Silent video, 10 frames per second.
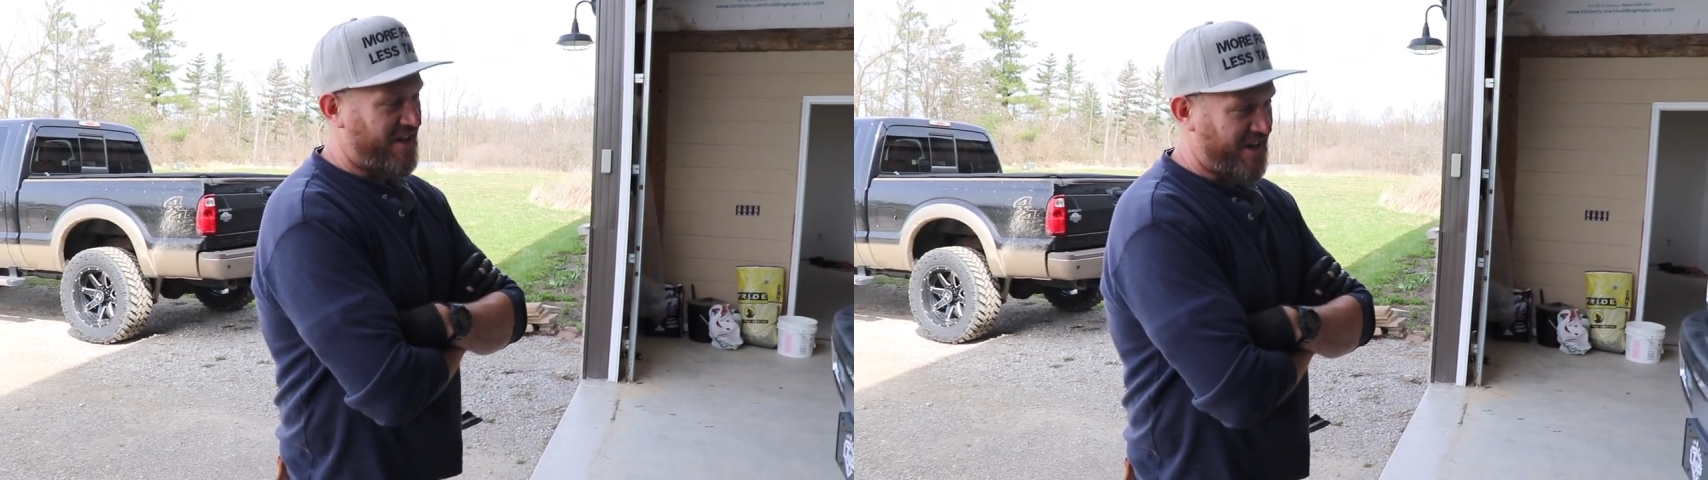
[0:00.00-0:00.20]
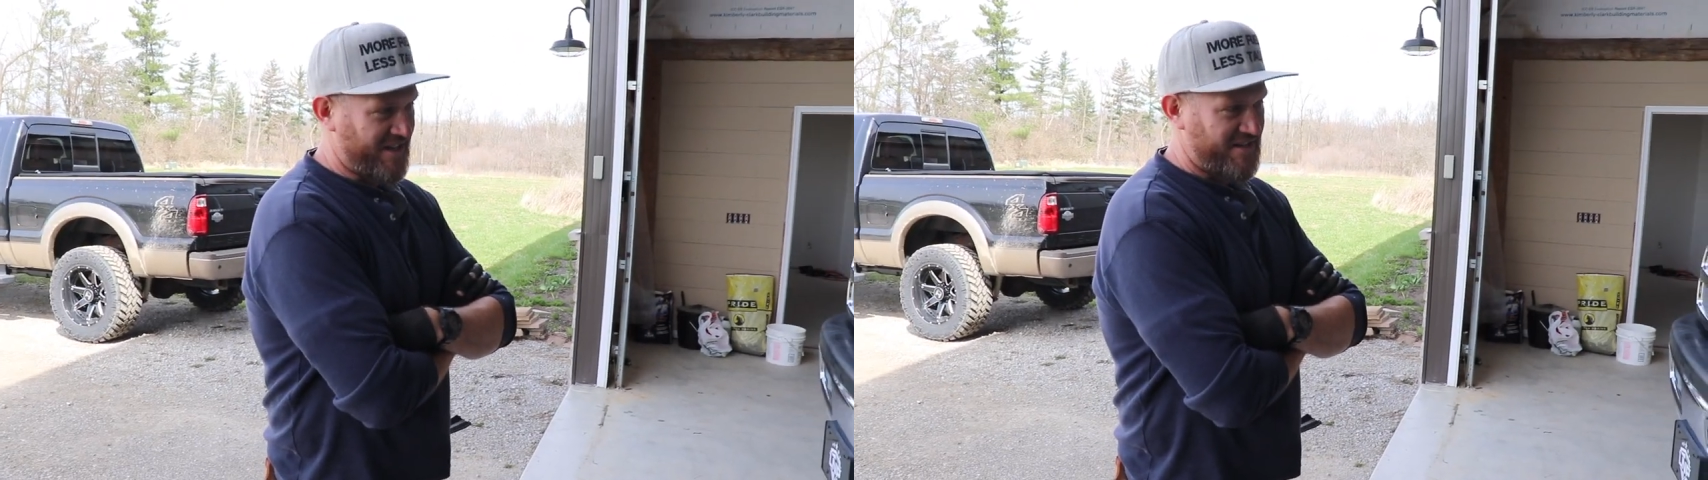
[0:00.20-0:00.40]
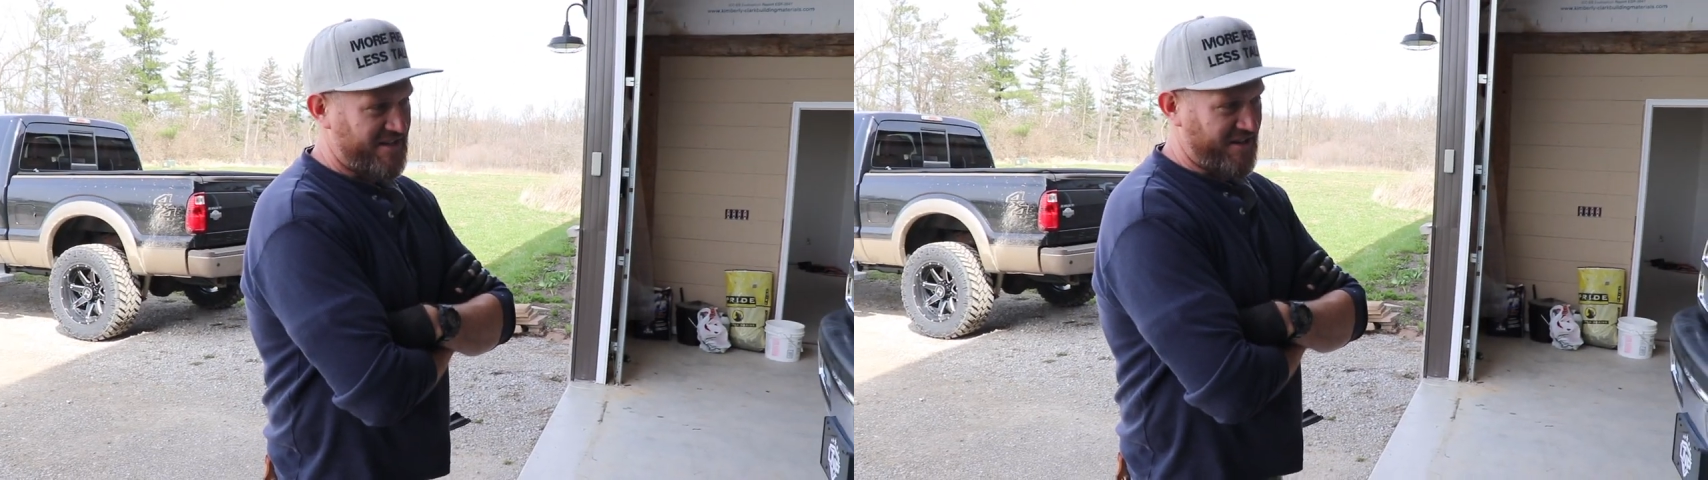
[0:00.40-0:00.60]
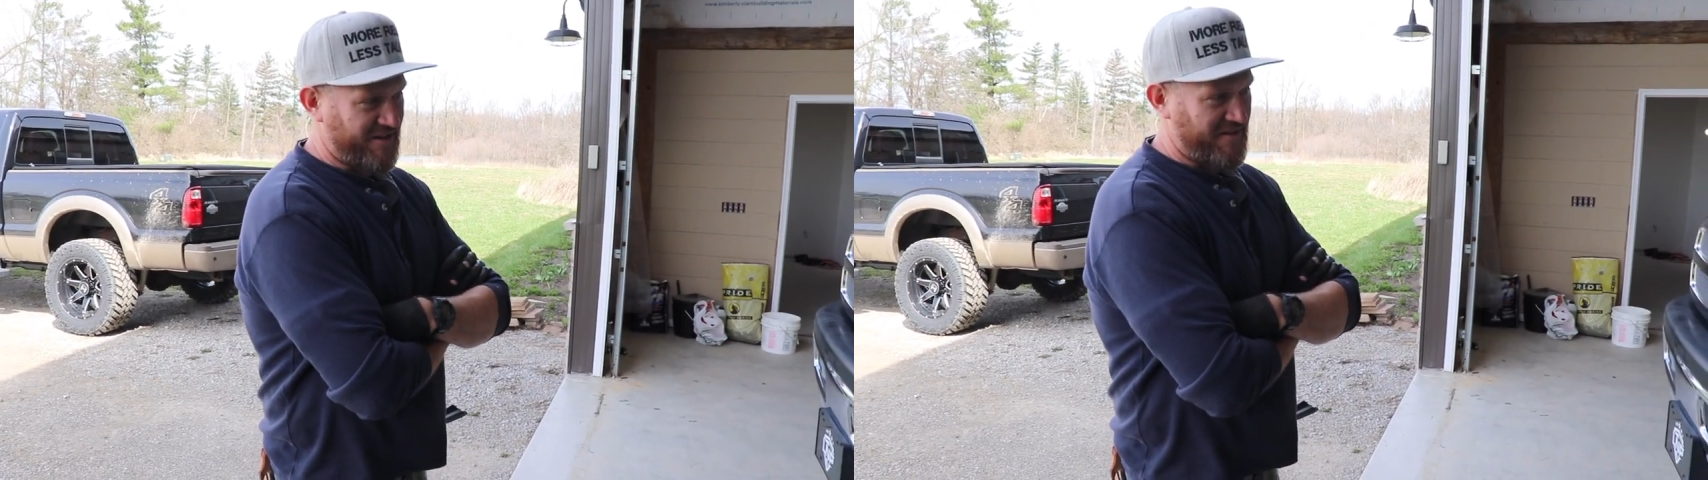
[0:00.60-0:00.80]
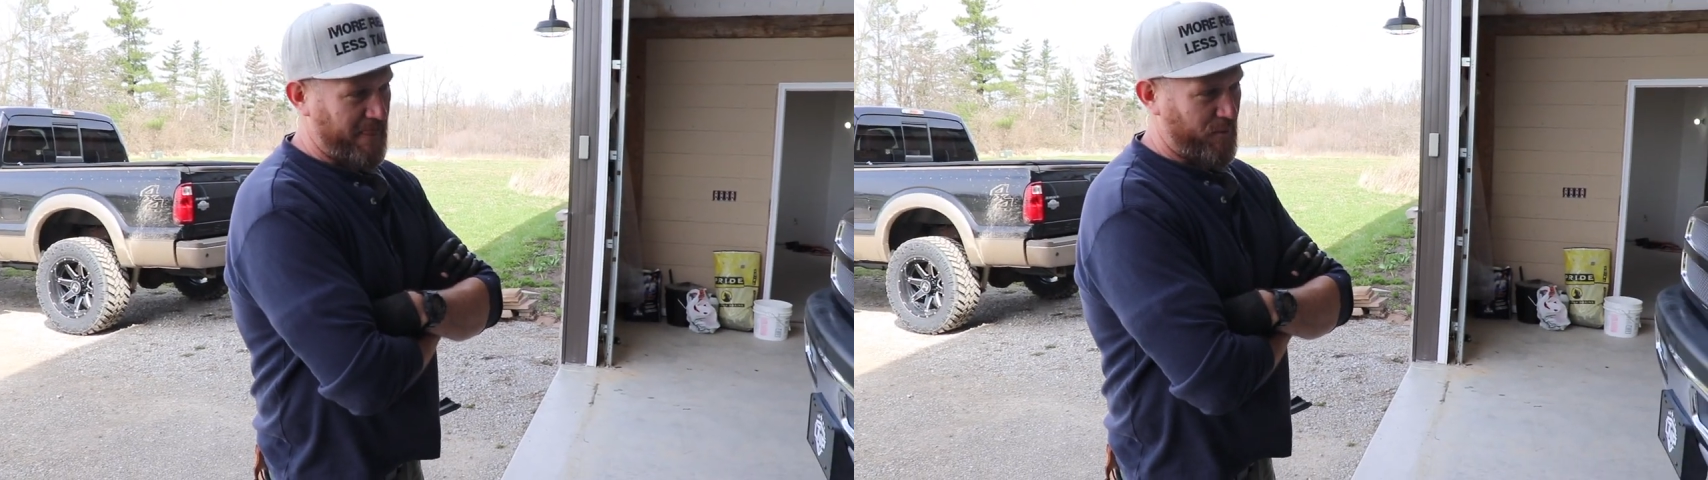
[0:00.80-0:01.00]
honest
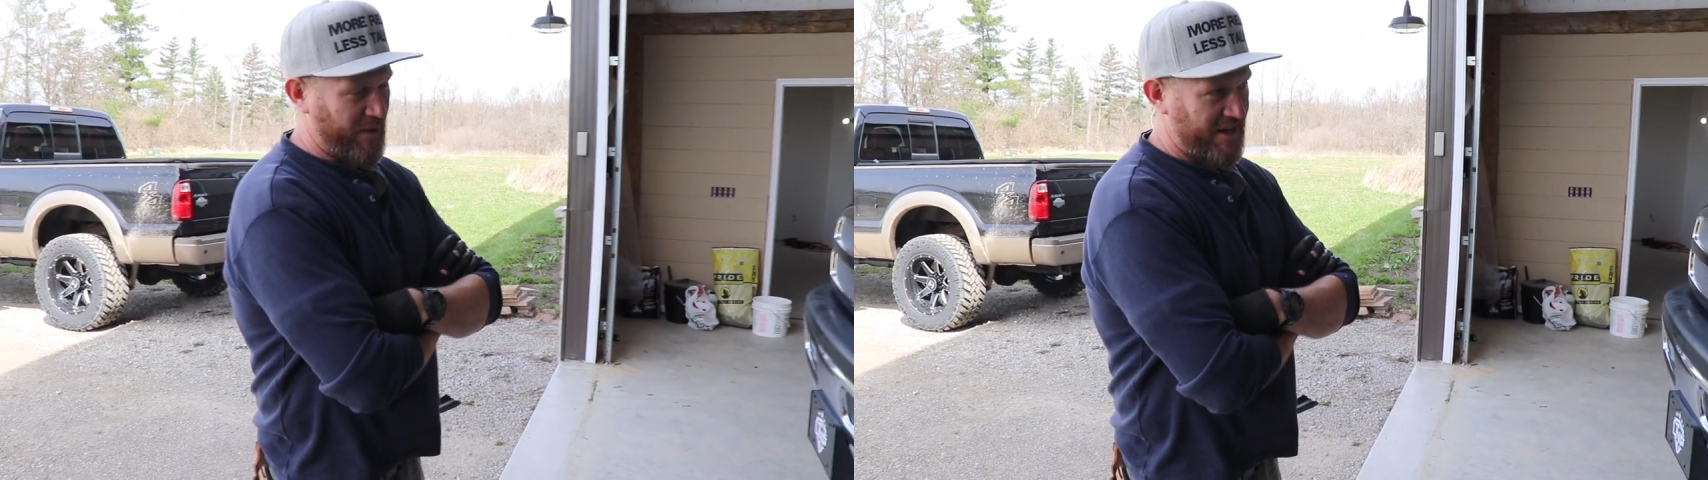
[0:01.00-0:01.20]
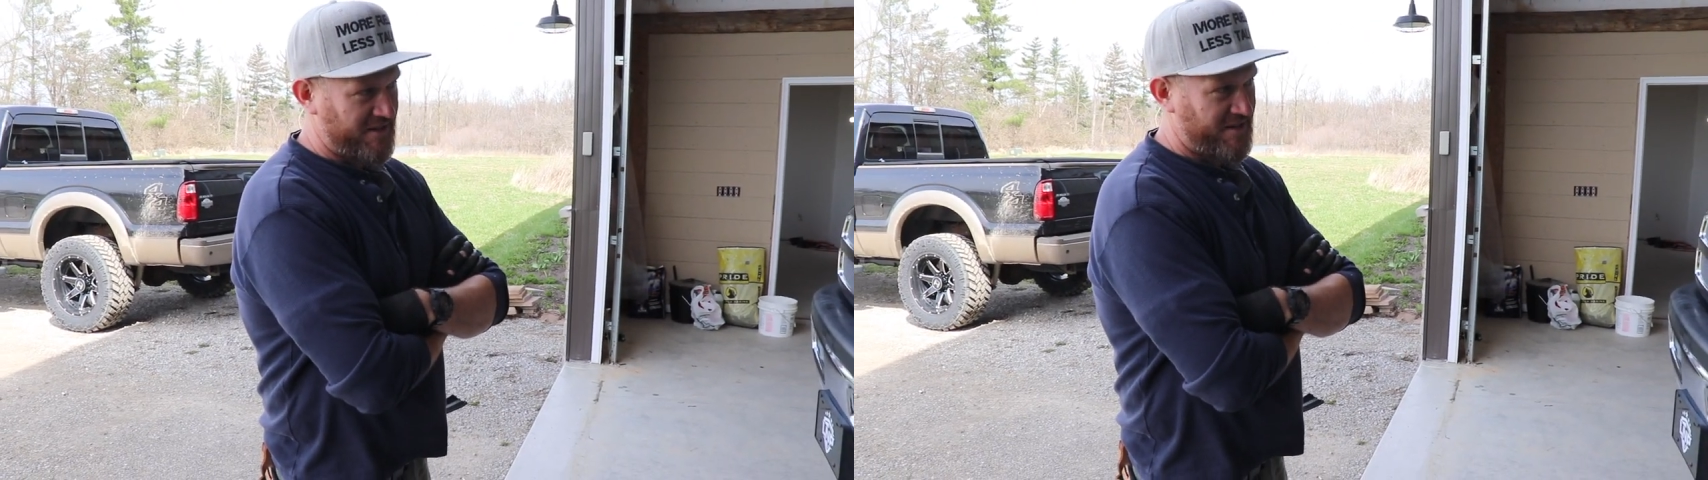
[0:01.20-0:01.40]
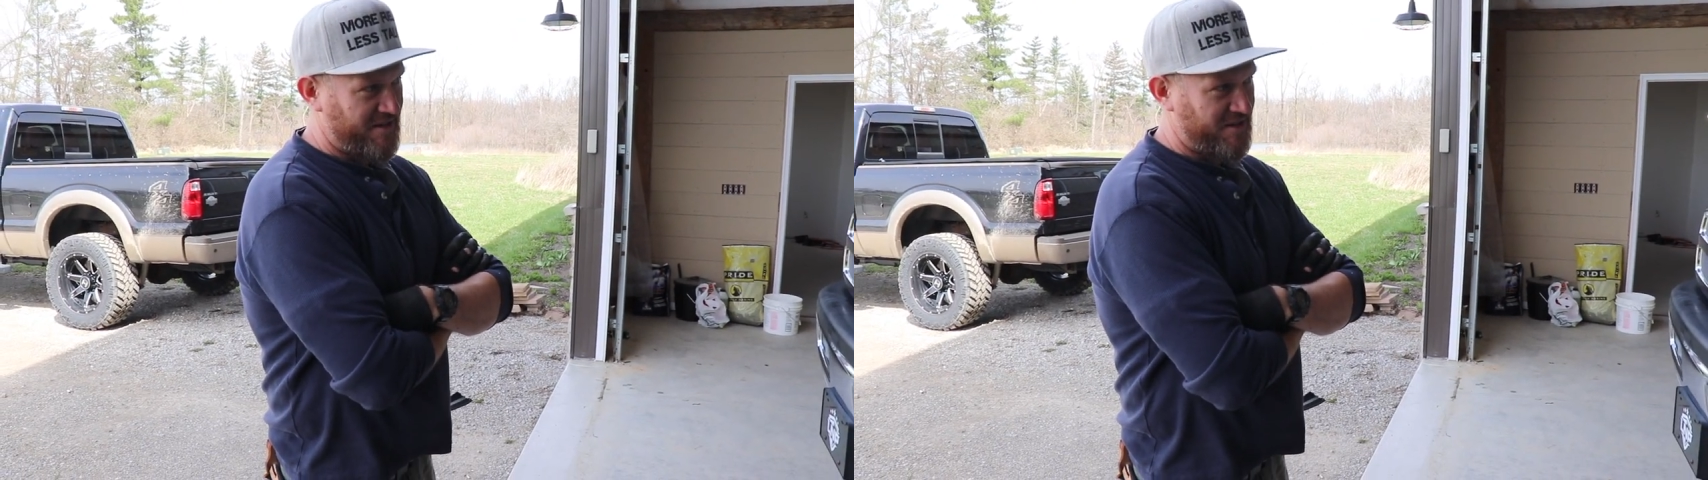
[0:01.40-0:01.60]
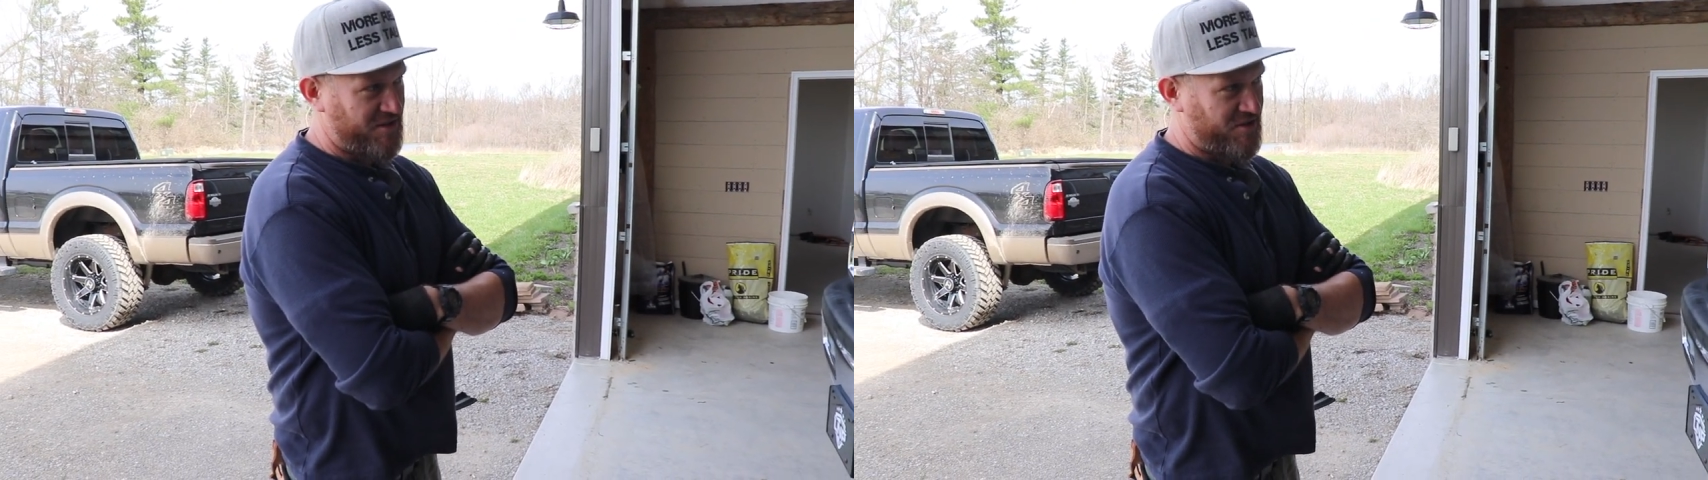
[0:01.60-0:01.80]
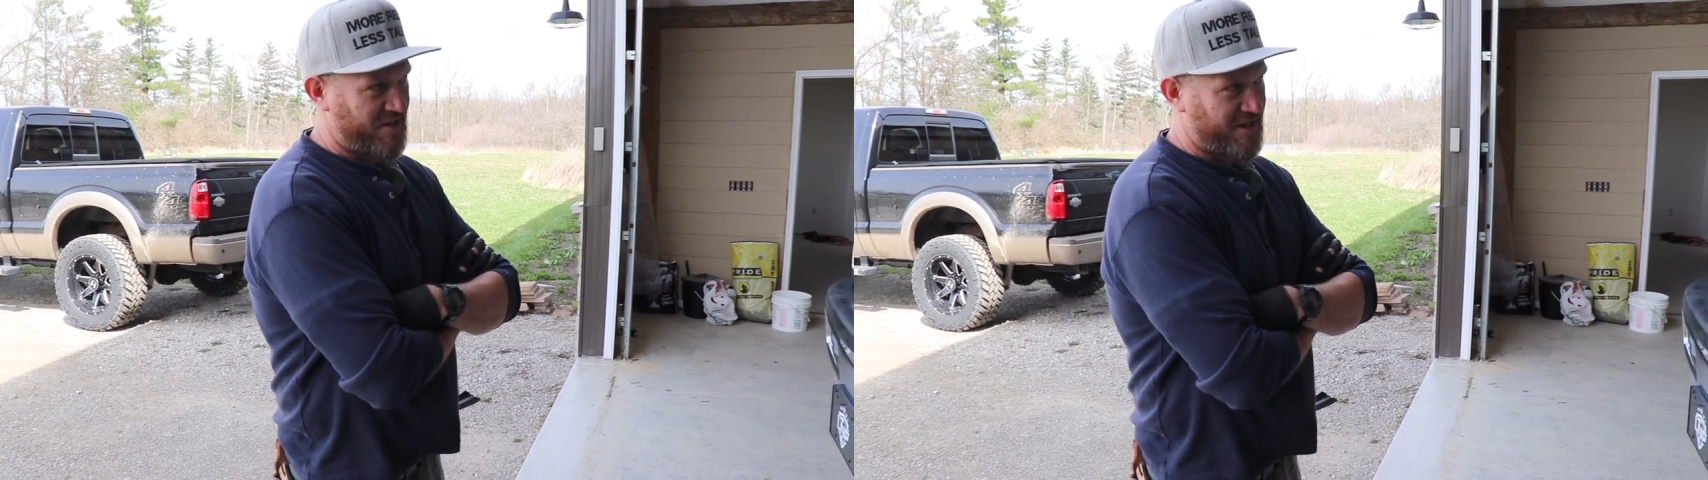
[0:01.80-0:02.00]
here. When I see this
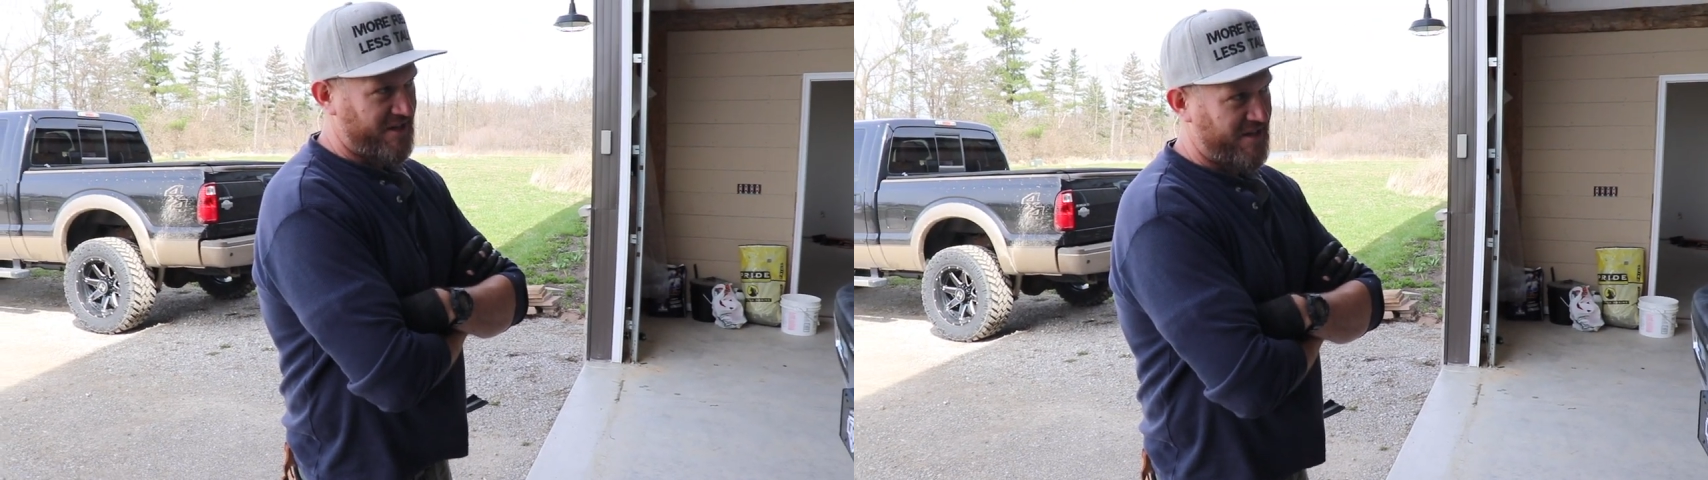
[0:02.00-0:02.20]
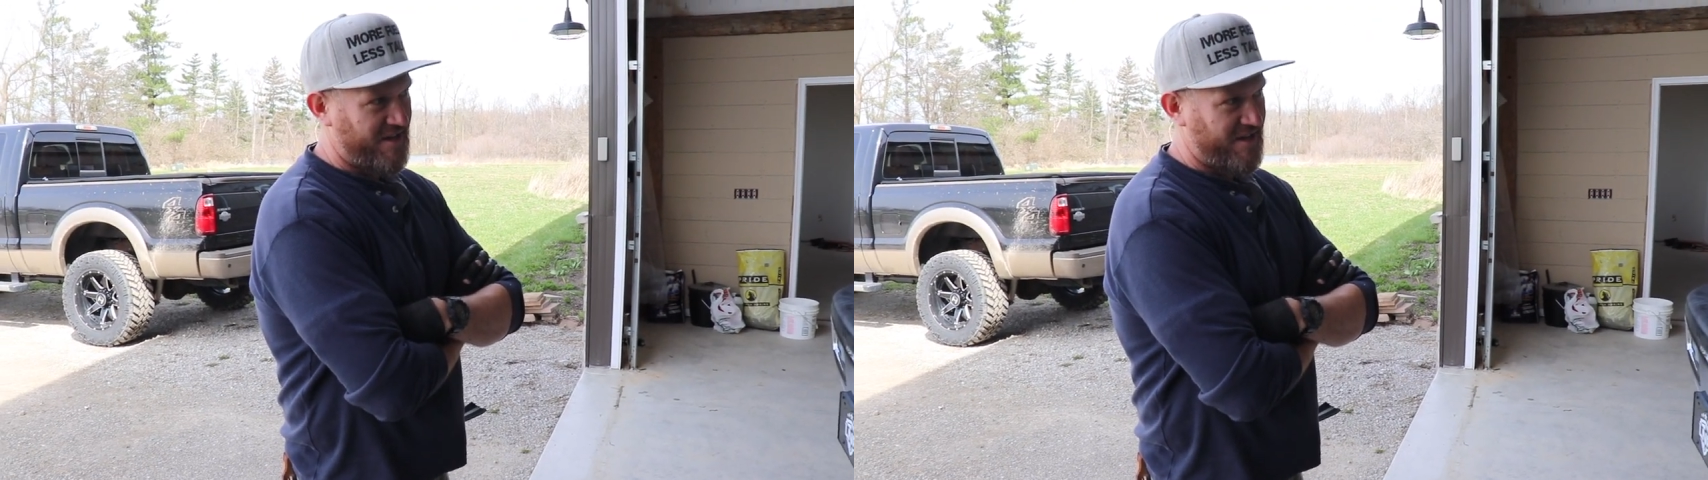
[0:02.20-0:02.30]
truck,